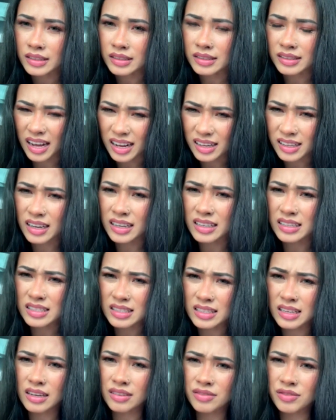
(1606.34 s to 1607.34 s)
that kind of
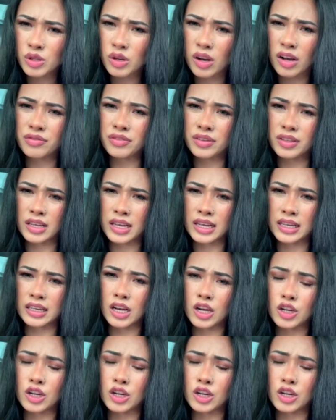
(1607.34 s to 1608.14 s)
stuff. So I feel like